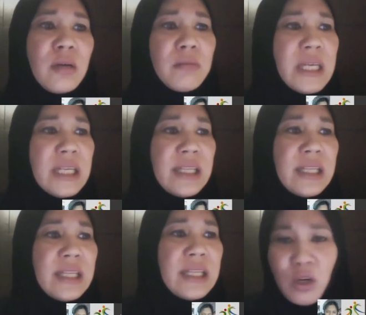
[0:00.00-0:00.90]
mean that
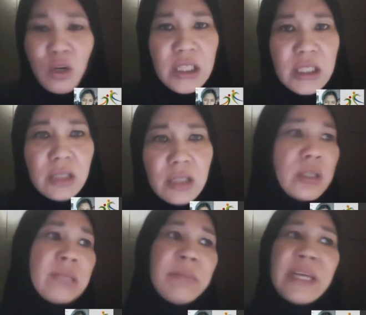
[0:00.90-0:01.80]
I'm a goner or
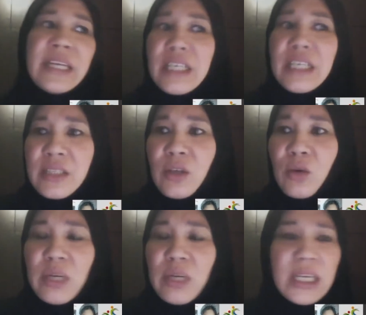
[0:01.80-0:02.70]
the medication is
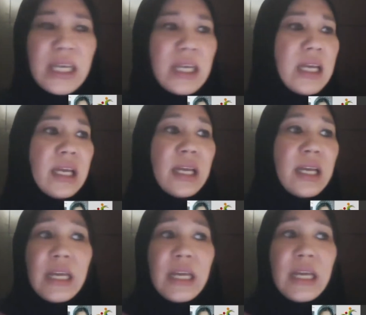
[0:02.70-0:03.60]
not working.
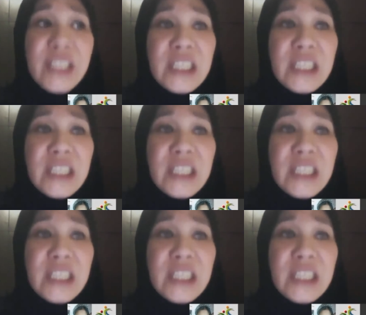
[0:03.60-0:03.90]
It is just